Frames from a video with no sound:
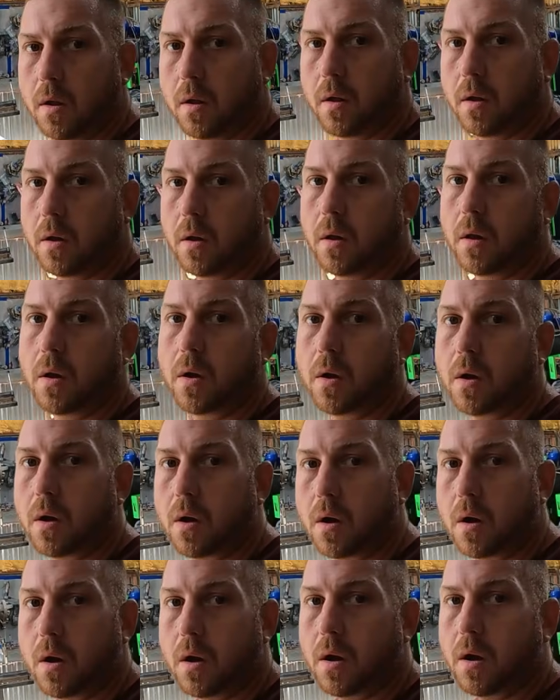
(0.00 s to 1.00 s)

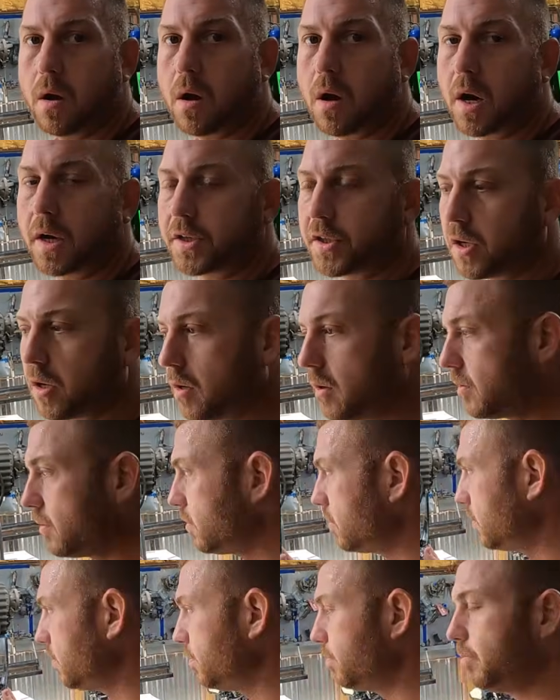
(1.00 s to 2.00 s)
All right, y'all,
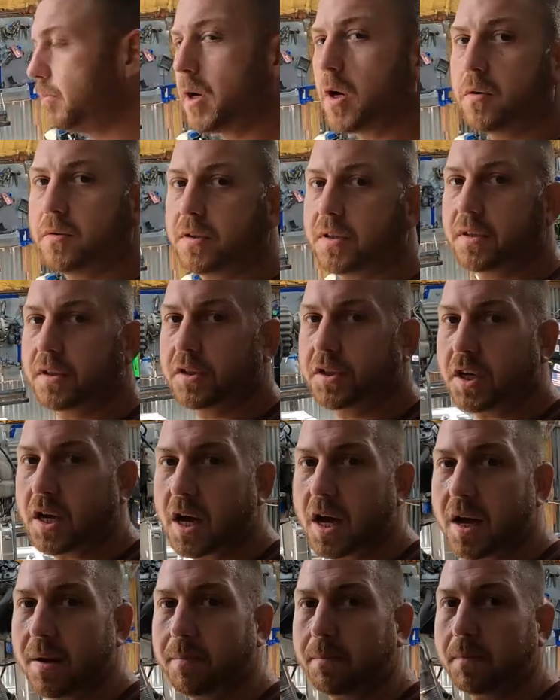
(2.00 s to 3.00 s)
boat's in the
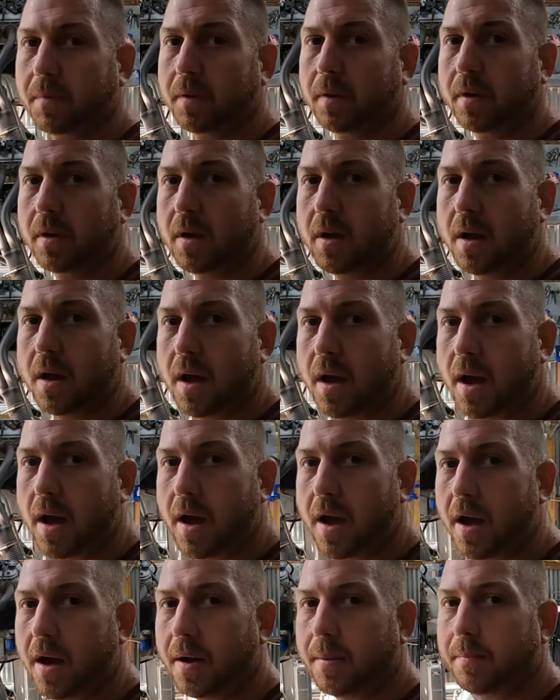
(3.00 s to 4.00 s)
shop.
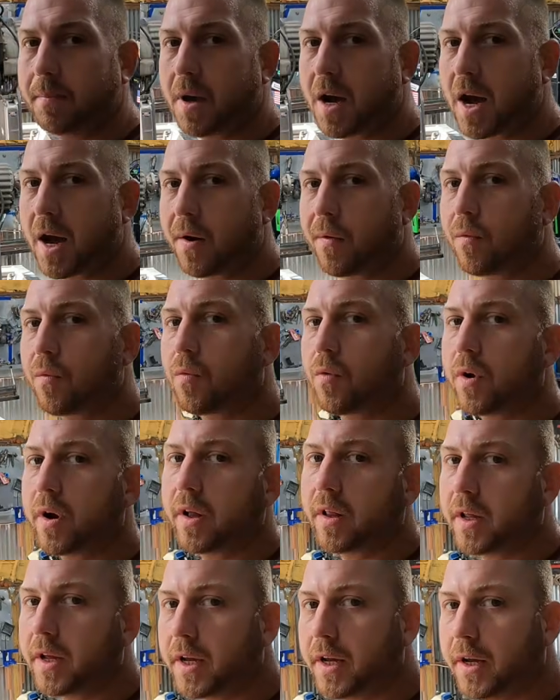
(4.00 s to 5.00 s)
I
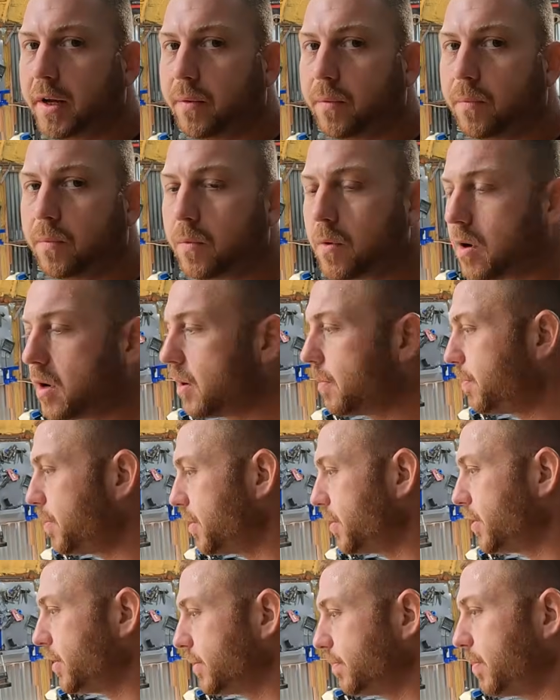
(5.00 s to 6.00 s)
really want to
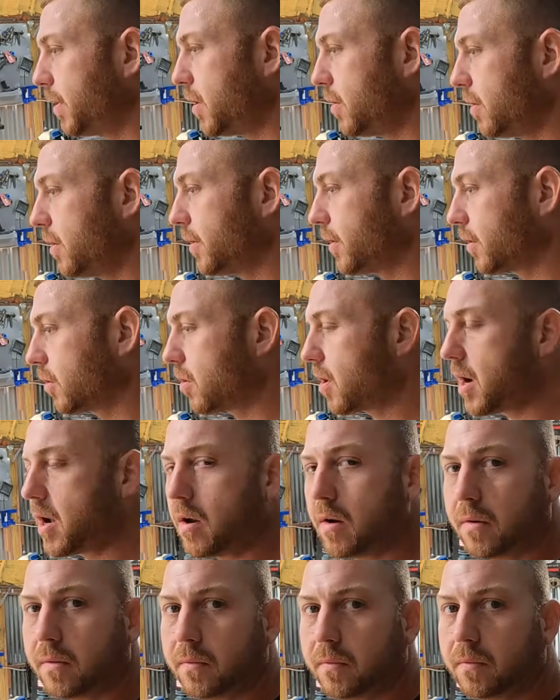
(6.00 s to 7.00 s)
put this boat on the
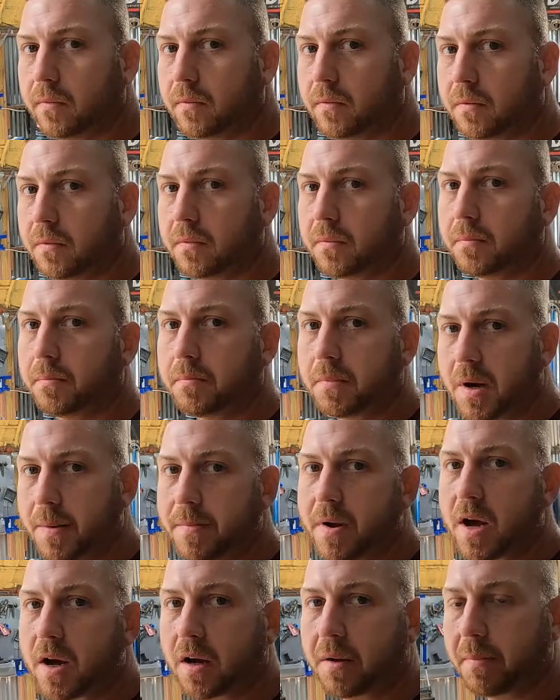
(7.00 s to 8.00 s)
ground, but
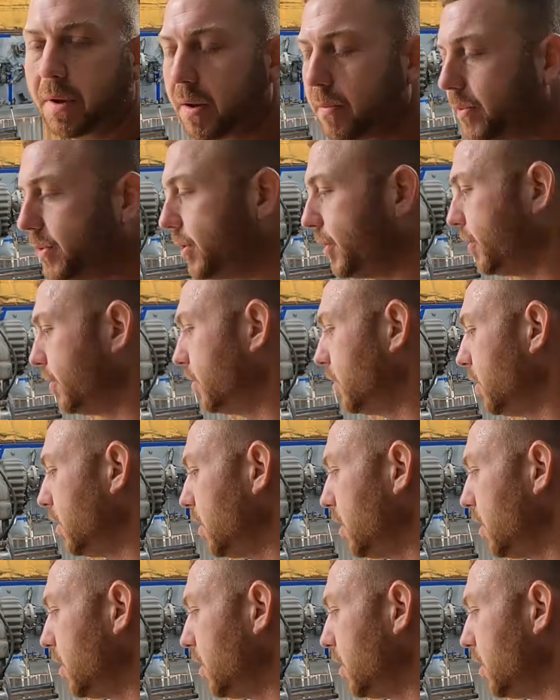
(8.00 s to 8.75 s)
I'm not gonna be able to.